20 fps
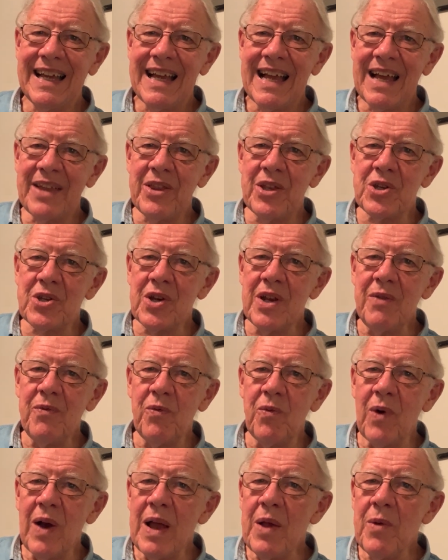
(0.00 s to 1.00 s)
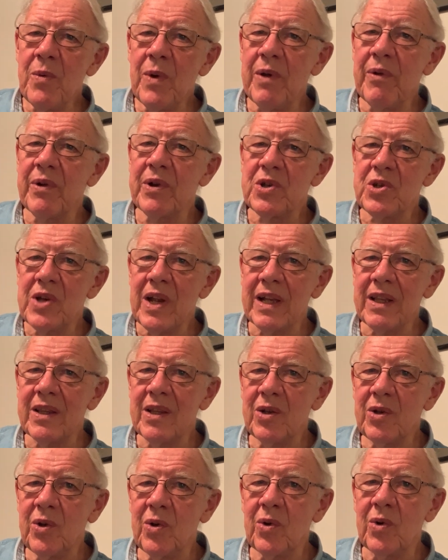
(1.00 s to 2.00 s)
And the chief way we reject
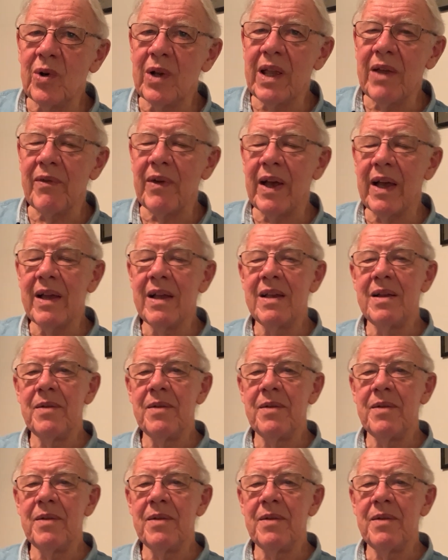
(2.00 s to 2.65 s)
the lawgiver